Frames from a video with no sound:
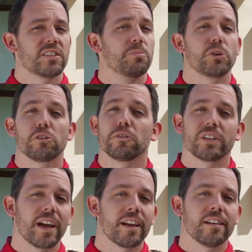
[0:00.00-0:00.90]
It's a beautiful
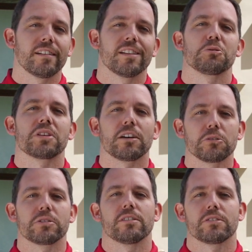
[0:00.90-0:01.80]
day in Los
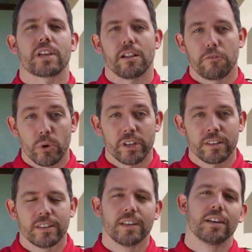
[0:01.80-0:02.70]
Altos Hills, California.